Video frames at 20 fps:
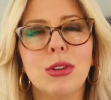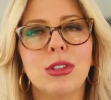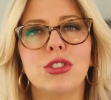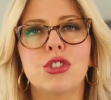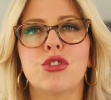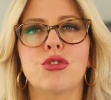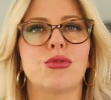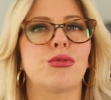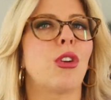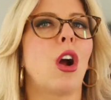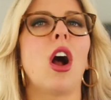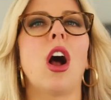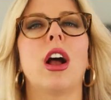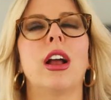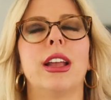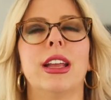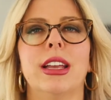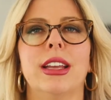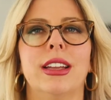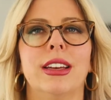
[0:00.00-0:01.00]
will
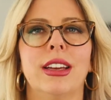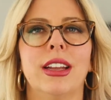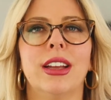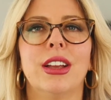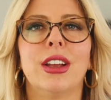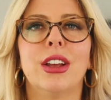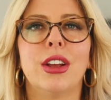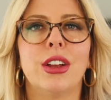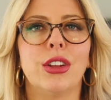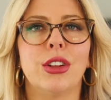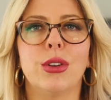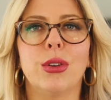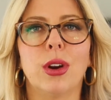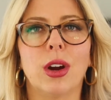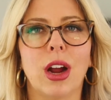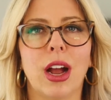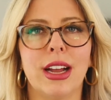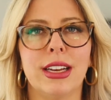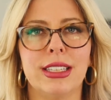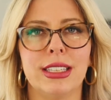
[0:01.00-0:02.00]
draw in
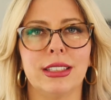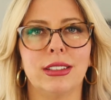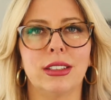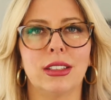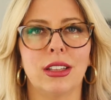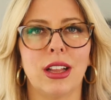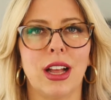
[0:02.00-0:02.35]
your ideal